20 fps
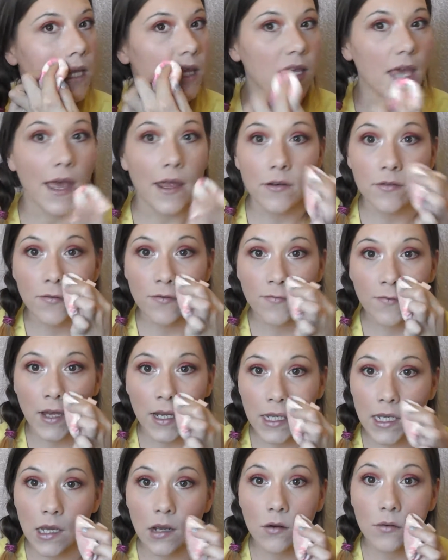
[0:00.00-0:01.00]
getting
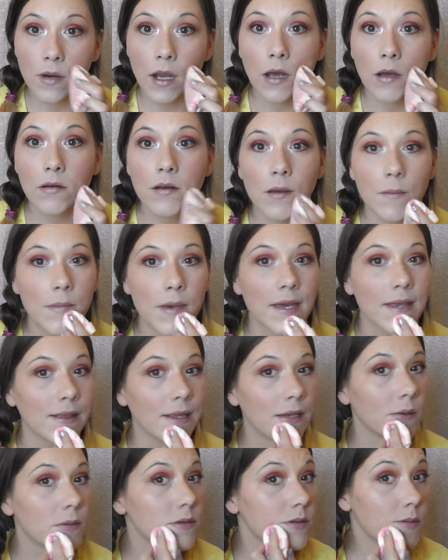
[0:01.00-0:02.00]
funny around my
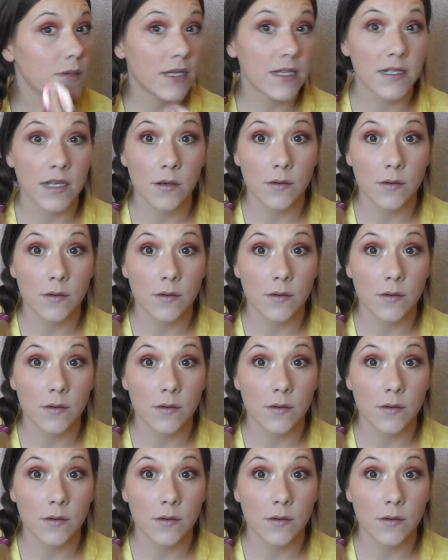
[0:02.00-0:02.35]
lips because